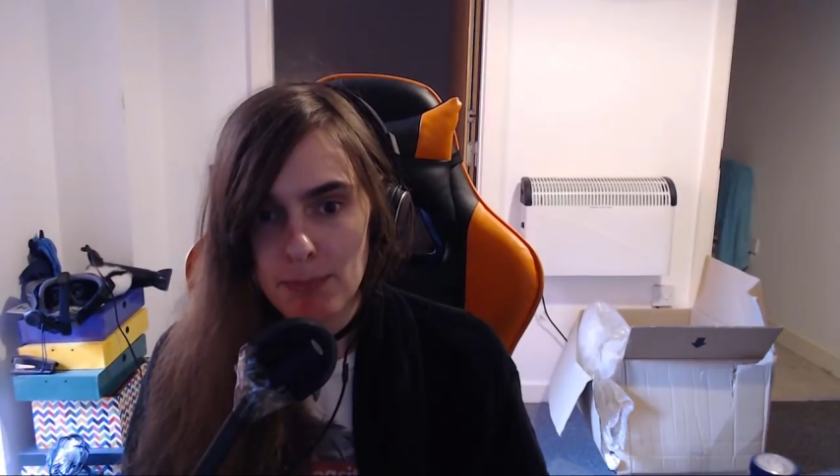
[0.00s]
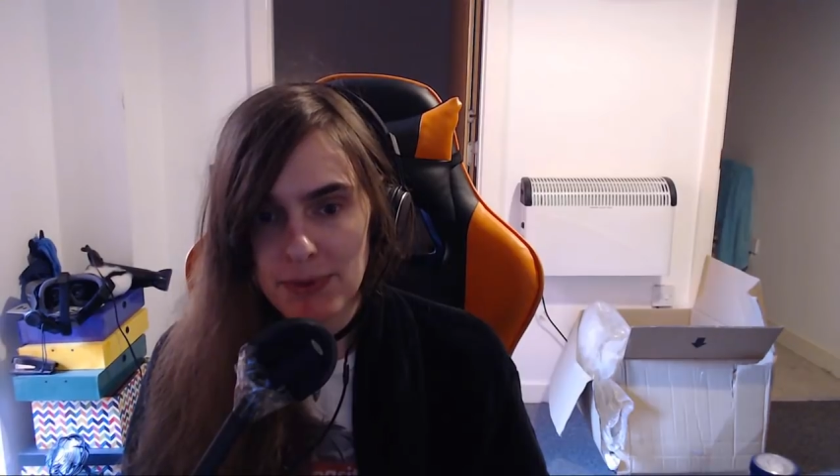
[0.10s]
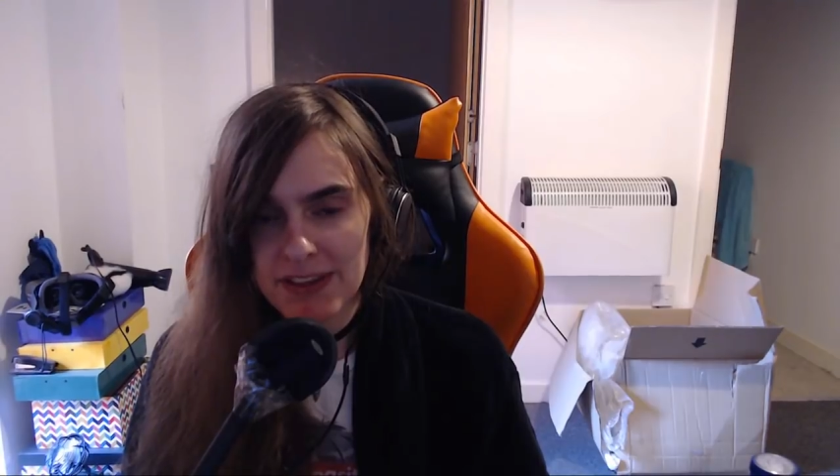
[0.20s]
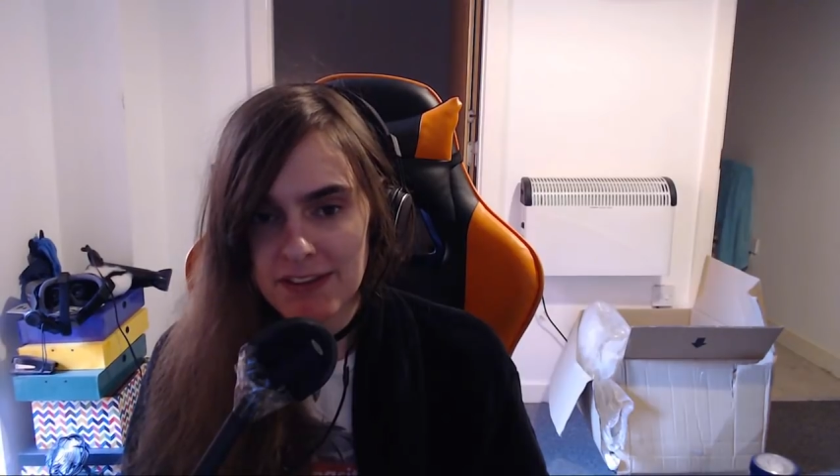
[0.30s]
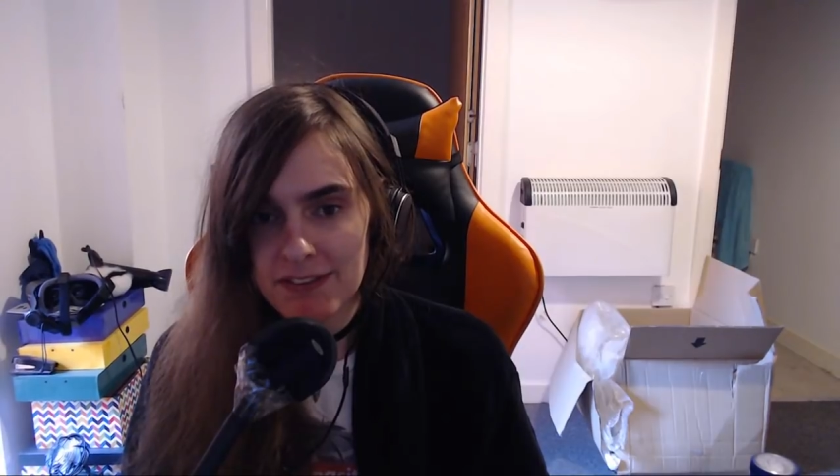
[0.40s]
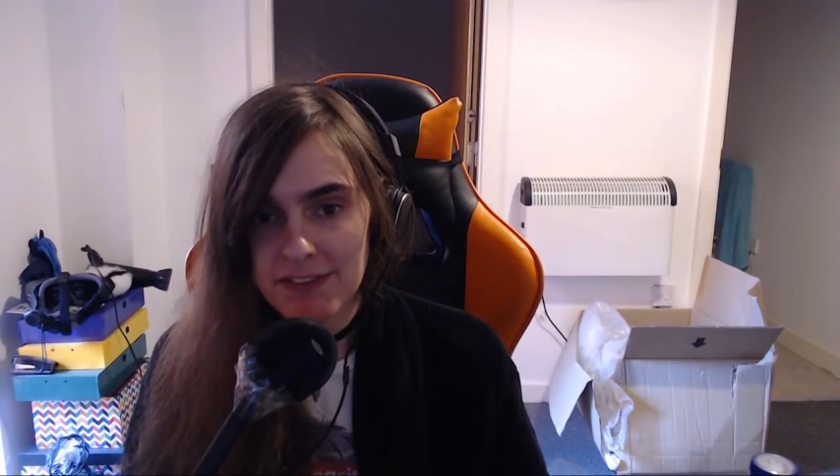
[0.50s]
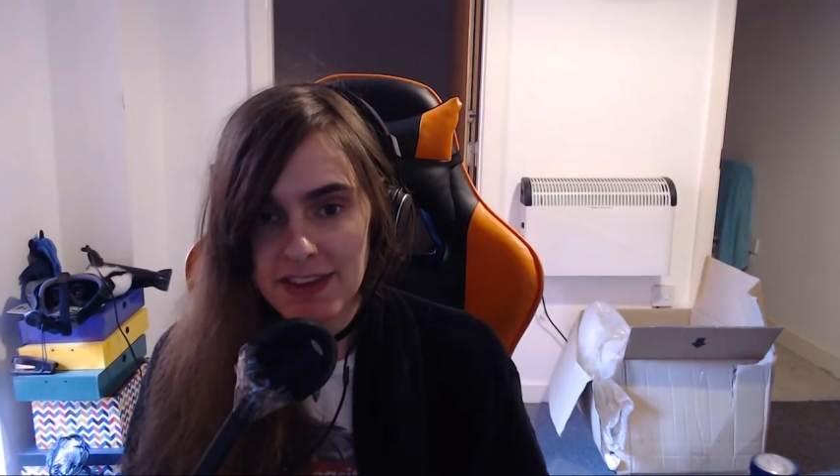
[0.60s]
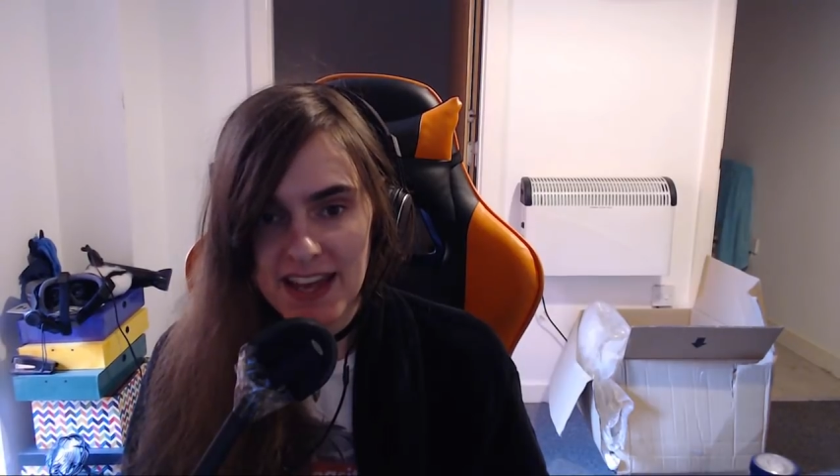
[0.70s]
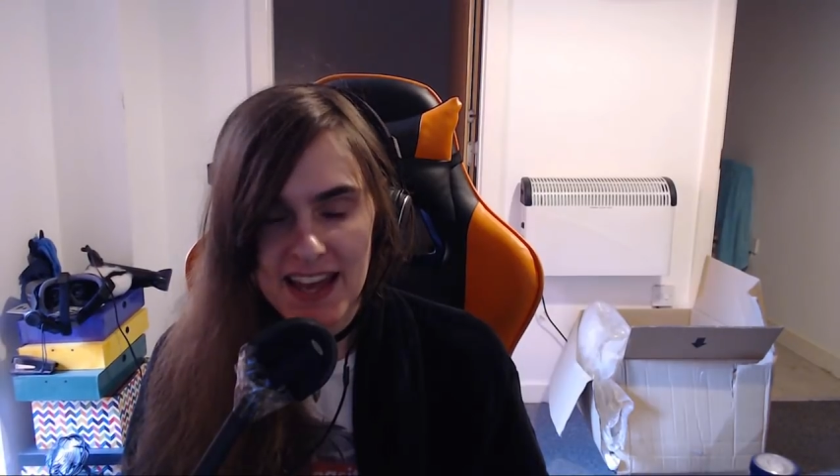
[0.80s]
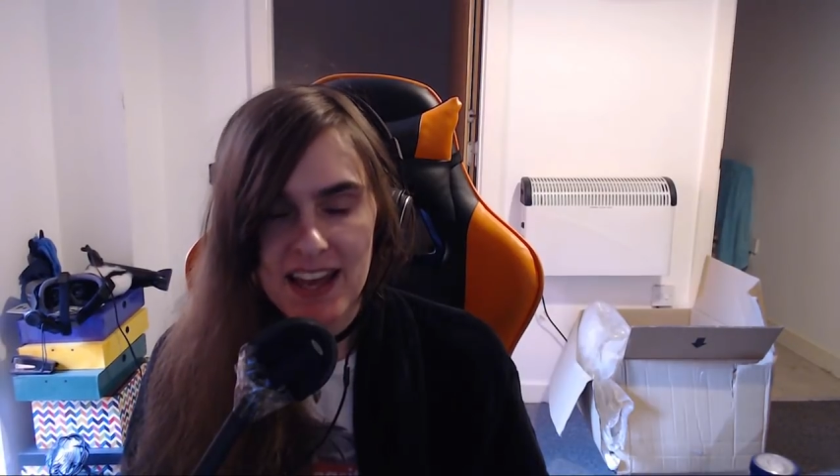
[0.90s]
Because
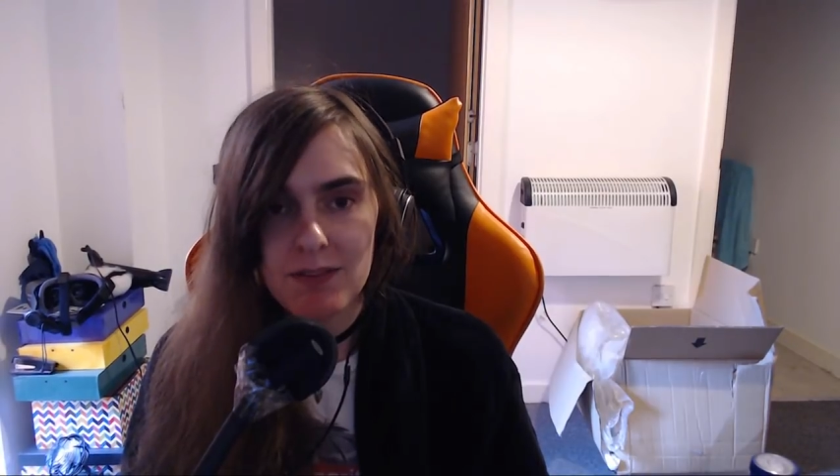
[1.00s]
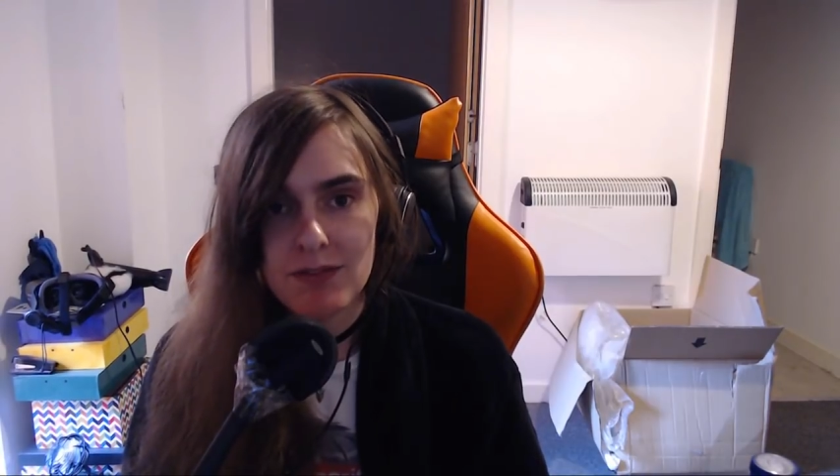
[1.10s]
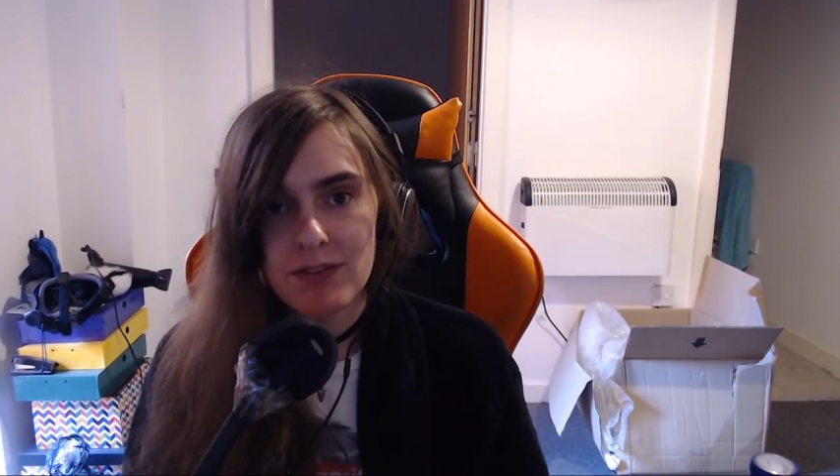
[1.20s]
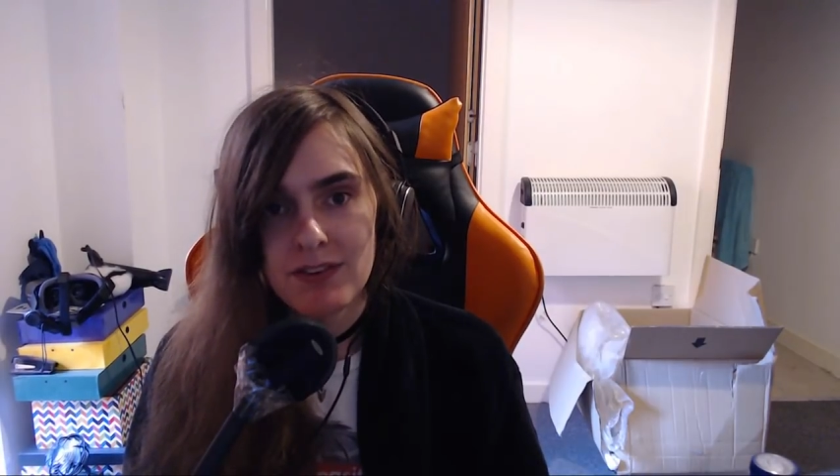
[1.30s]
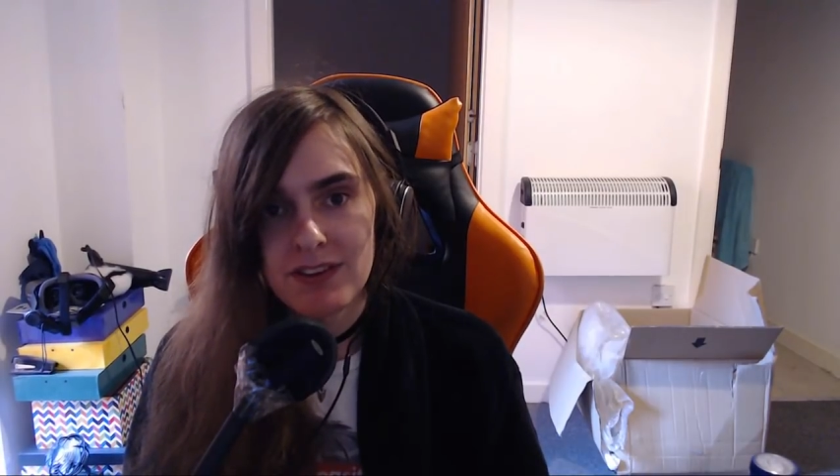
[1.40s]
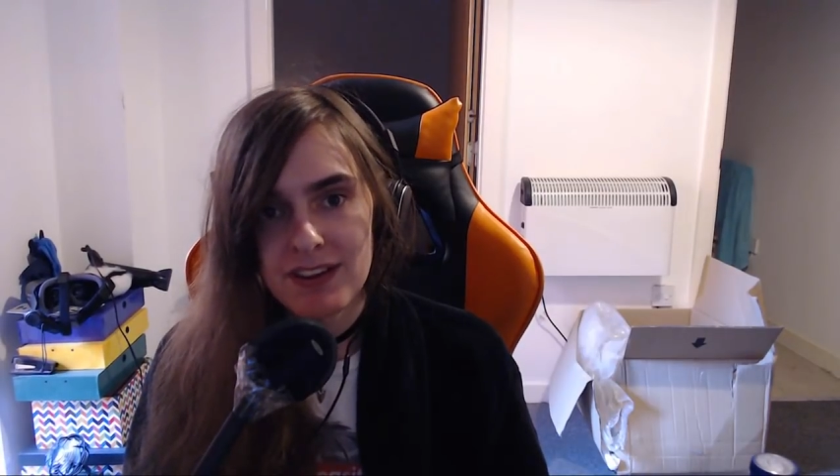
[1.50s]
they have.